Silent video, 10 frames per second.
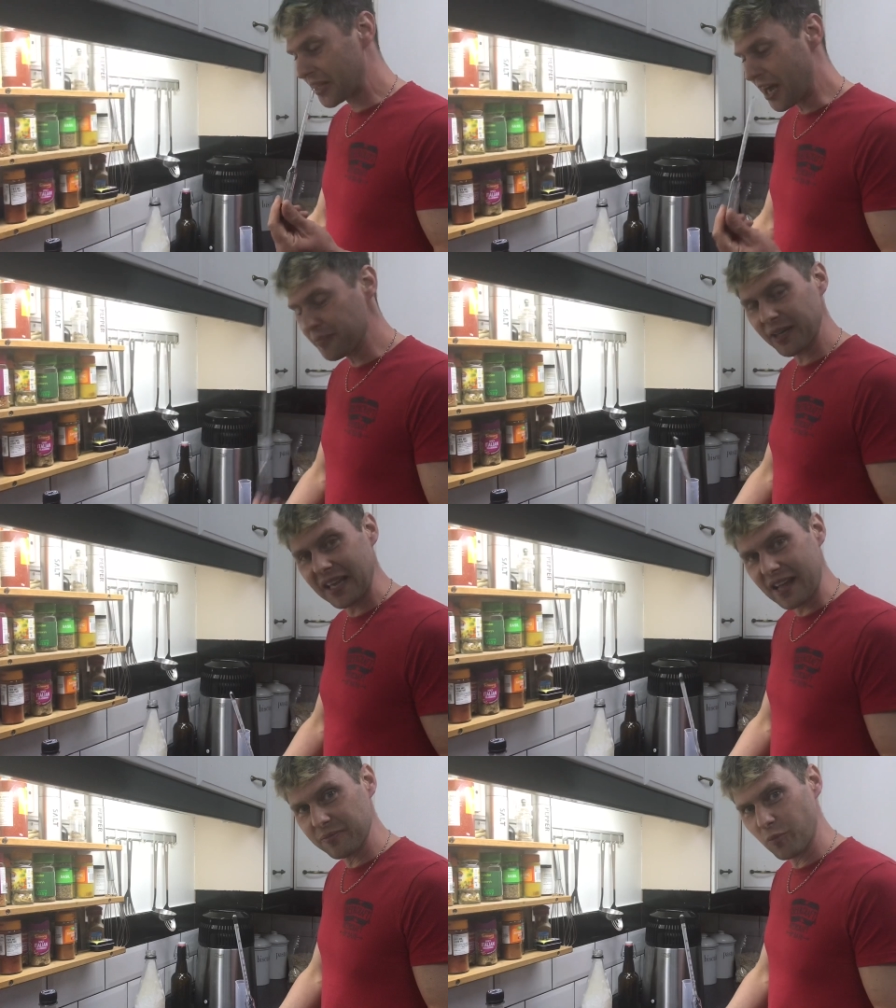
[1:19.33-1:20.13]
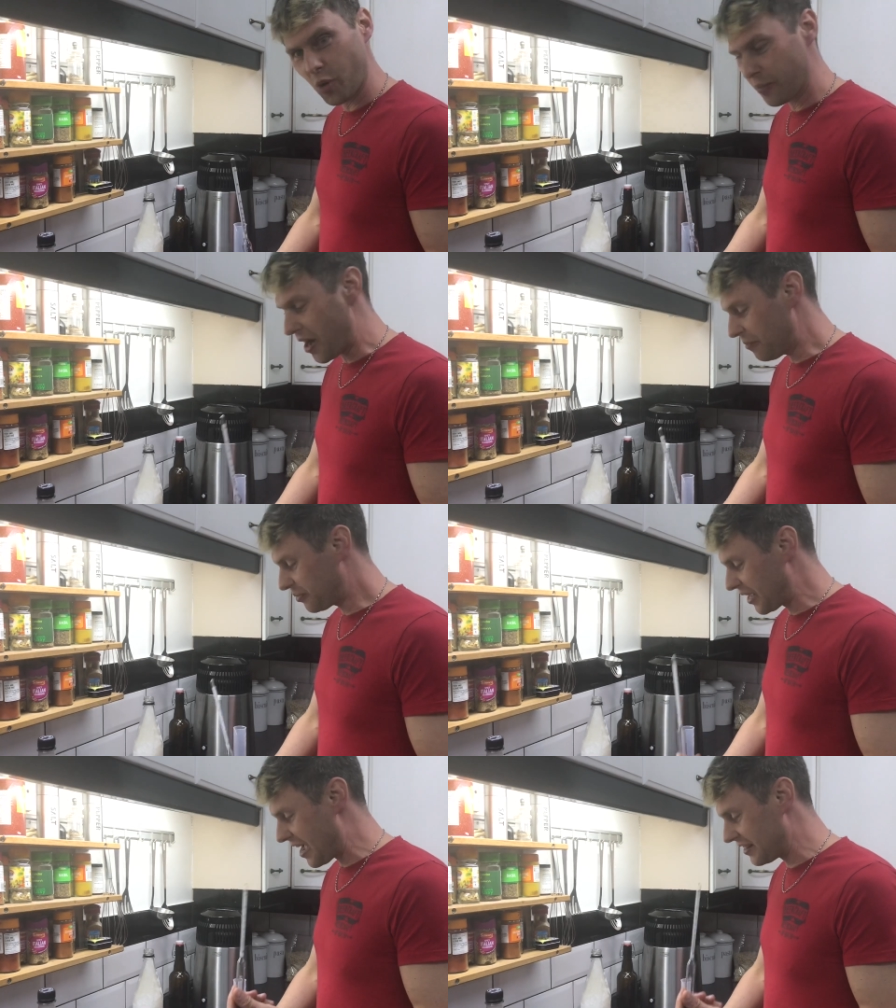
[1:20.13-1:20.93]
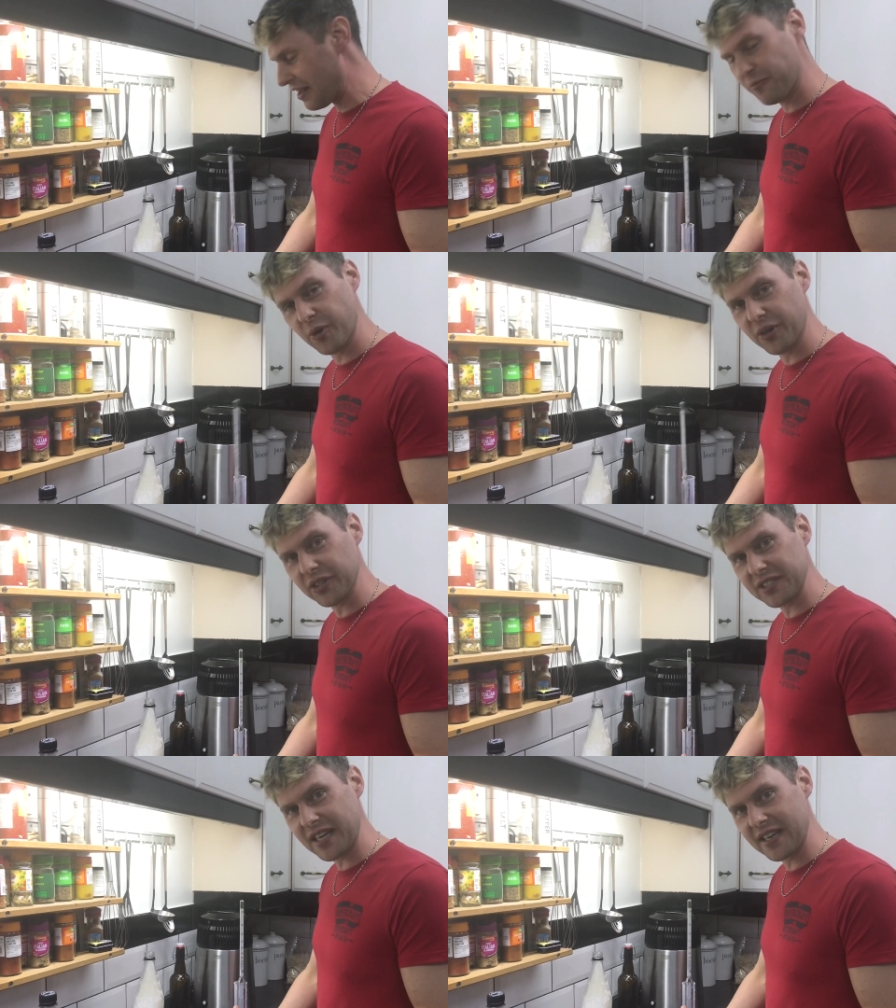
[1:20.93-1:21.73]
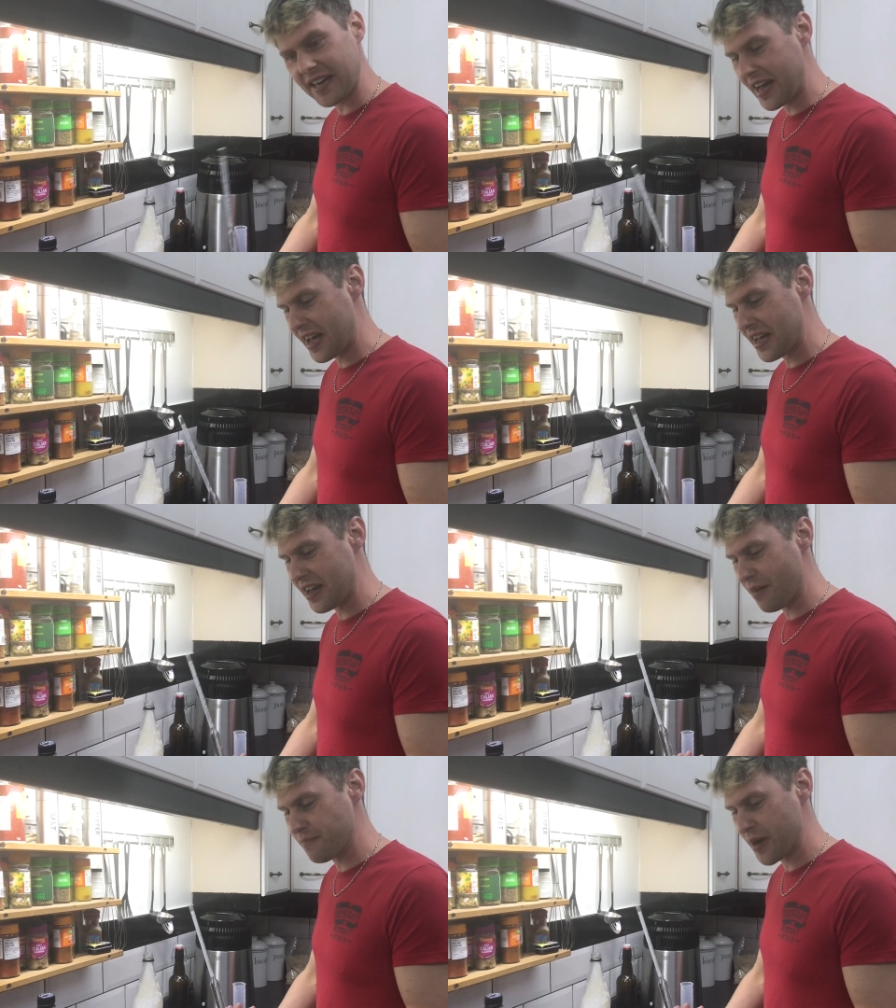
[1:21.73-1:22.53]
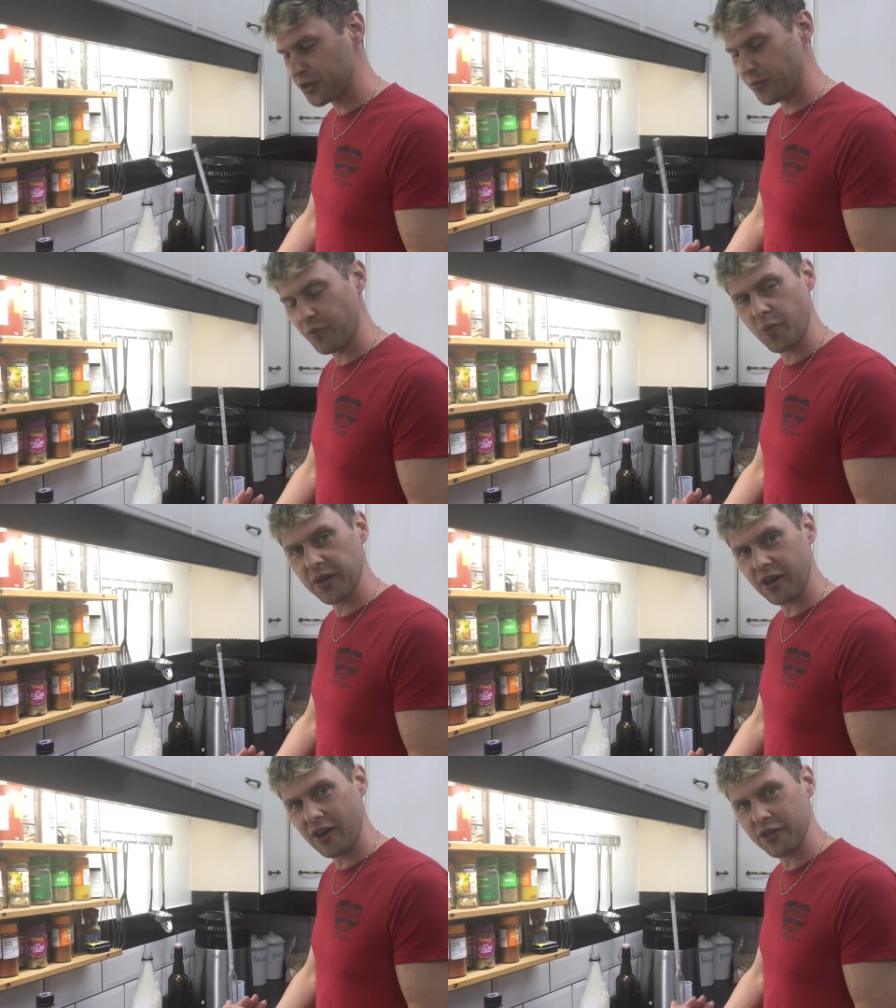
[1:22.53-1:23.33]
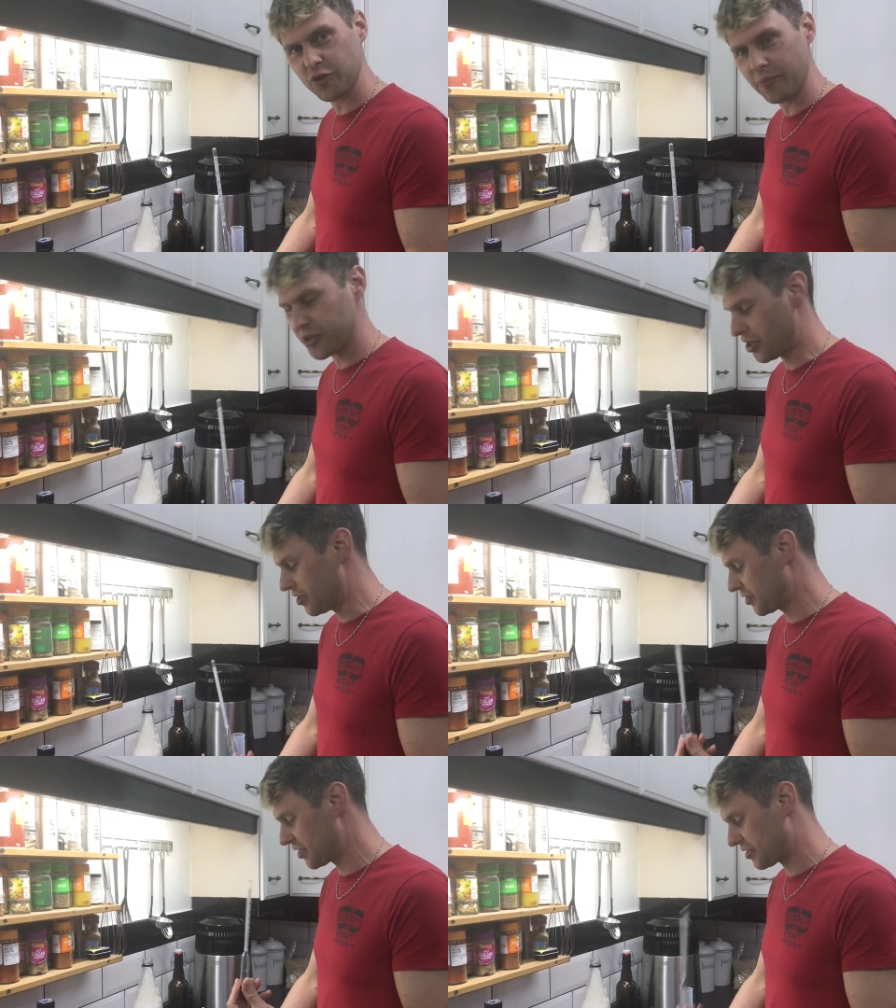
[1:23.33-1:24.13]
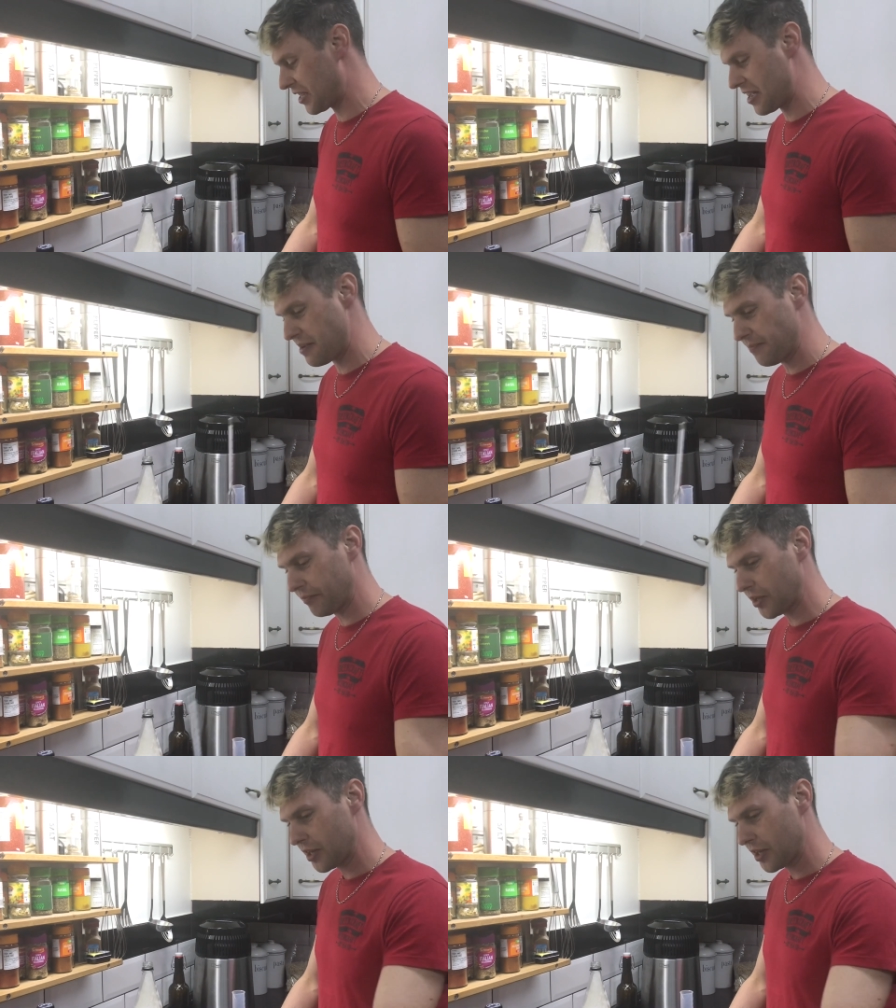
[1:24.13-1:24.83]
I'm gonna let them warm up and then we'll take a measurement with our hydrometer to see,